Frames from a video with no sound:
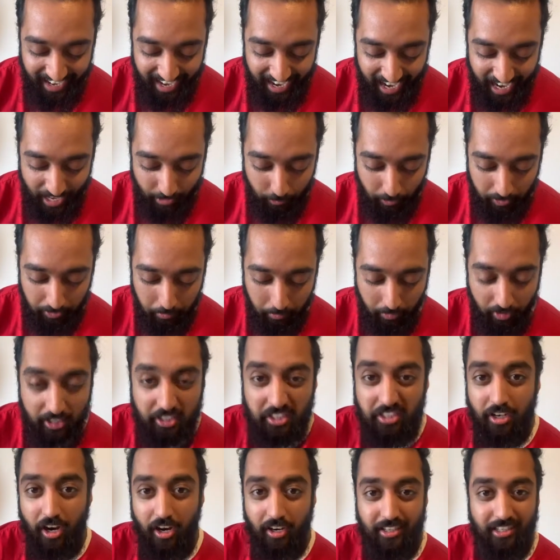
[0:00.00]
And with
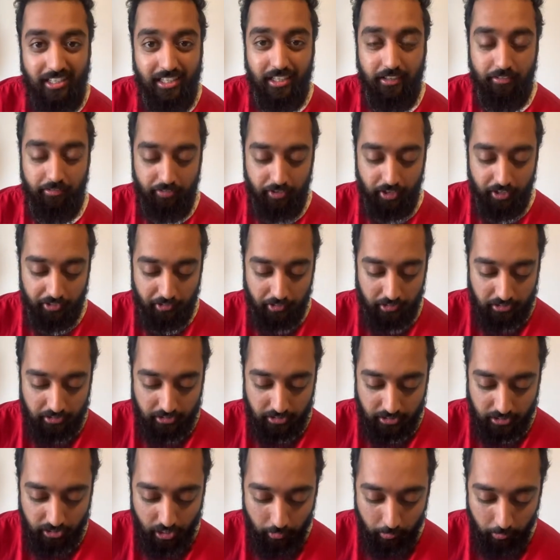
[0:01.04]
multi-targeting infernos,
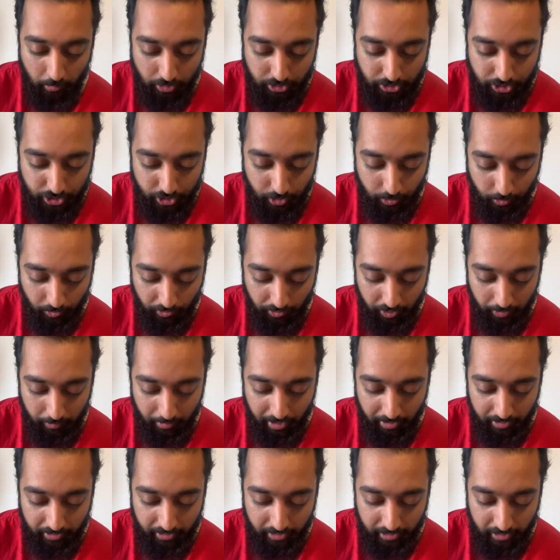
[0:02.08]
there's not much to worry
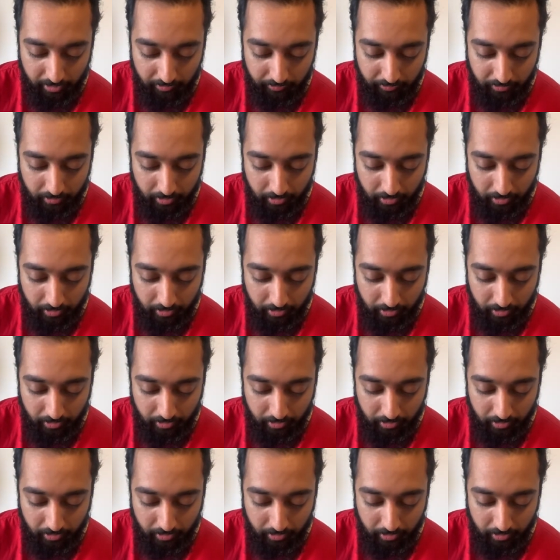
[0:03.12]
about here.